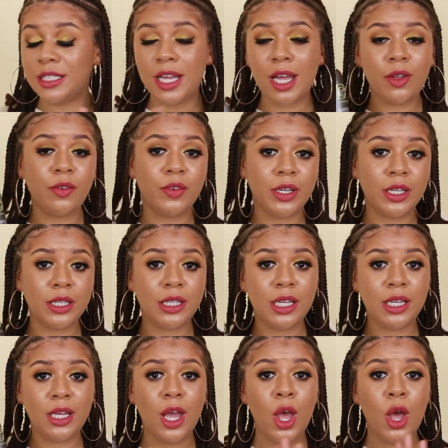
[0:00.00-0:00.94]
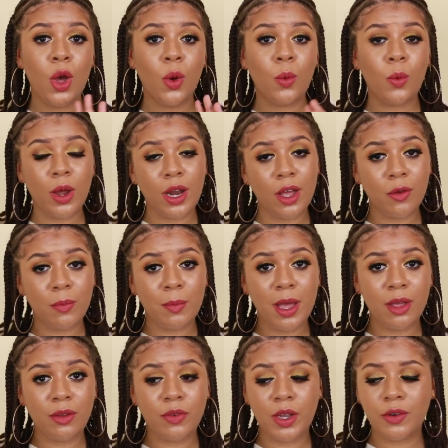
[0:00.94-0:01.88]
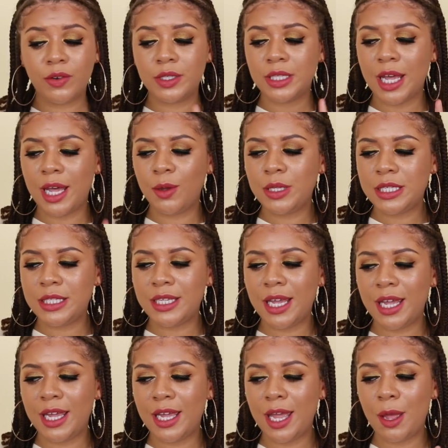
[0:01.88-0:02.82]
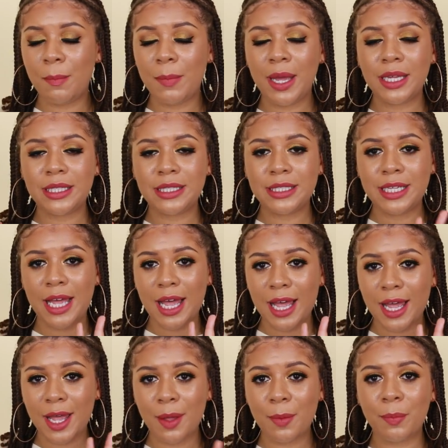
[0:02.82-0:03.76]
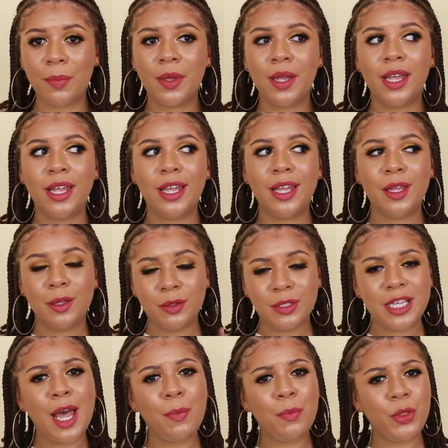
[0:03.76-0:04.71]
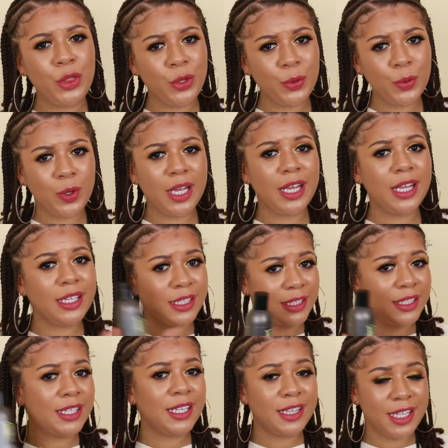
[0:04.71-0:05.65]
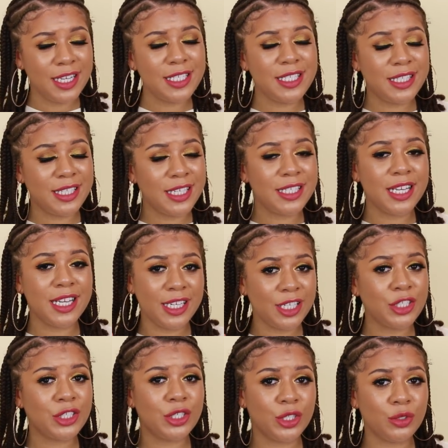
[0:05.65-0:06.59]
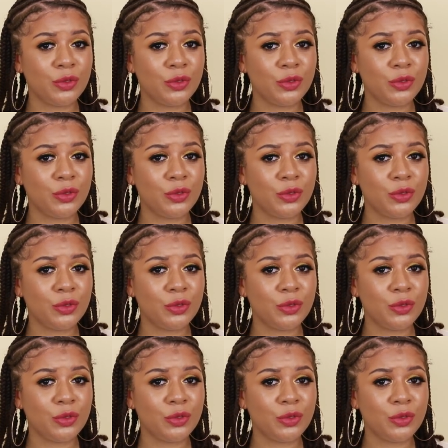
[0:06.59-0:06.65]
Definitely one of my favorites. I would say in my top three, this conditioner